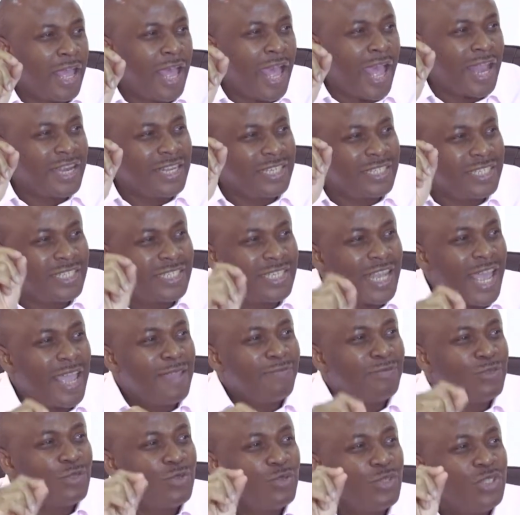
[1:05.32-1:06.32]
And it's
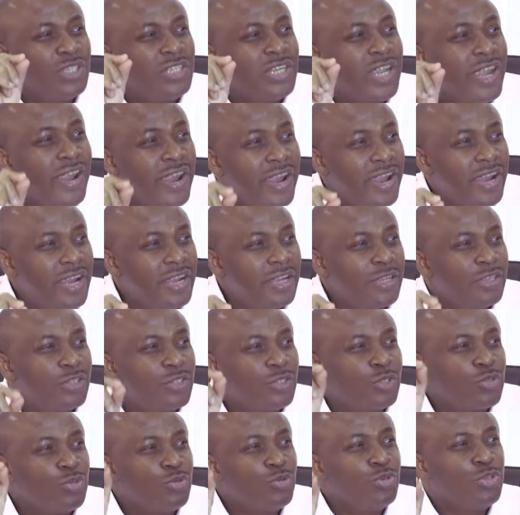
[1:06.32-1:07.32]
time to dare
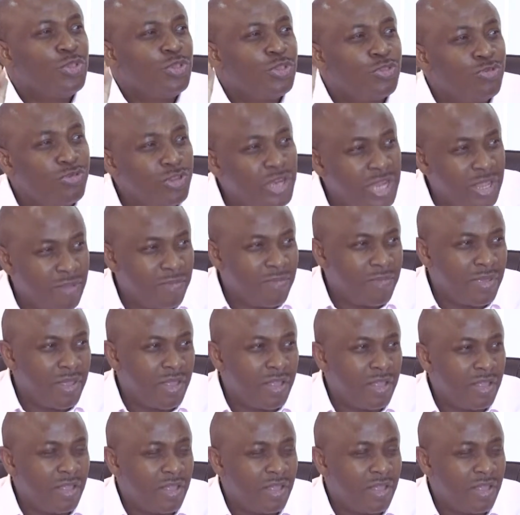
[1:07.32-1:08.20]
to dream.